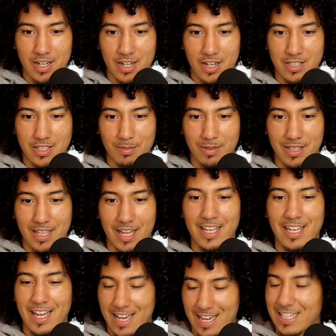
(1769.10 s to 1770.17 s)
something like that.
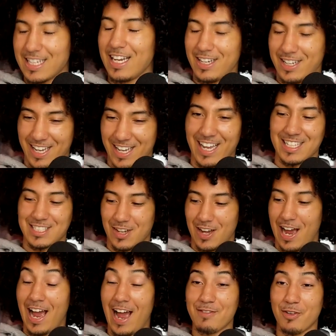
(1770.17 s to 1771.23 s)
Yeah, okay, yeah. So I
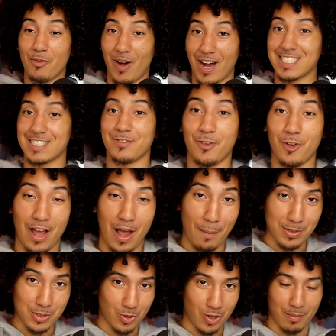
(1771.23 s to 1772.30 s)
haven't watched the full
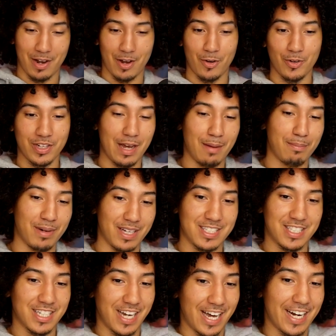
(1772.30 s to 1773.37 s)
episode on my own yet, but
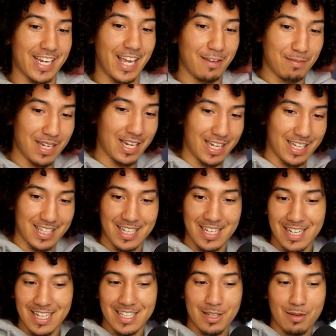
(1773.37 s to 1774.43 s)
she kind of gave me like
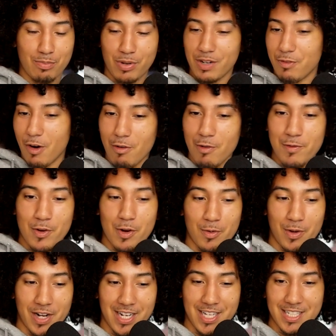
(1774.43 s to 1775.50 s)
the brief overview of what
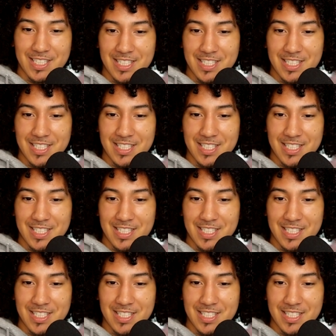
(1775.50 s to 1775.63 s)
it is.